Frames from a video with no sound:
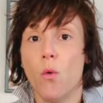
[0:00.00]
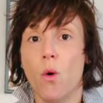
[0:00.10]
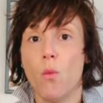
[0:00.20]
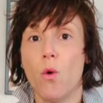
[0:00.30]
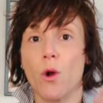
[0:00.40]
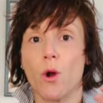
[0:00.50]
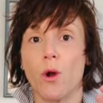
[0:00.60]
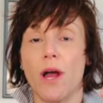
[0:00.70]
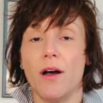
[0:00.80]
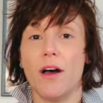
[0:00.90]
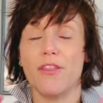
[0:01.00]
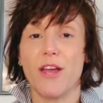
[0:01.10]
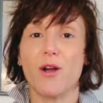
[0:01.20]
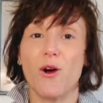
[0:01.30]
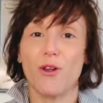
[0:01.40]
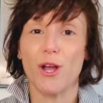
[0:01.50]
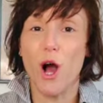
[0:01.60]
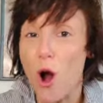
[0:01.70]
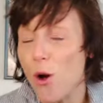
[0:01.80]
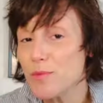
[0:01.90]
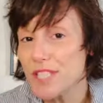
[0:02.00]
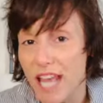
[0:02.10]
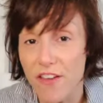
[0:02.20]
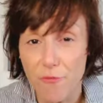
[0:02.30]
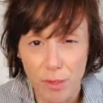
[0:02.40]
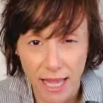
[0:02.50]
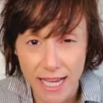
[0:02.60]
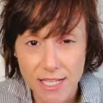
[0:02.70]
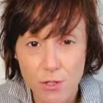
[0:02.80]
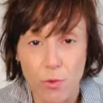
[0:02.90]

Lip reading: were a thing called a calm, safe place,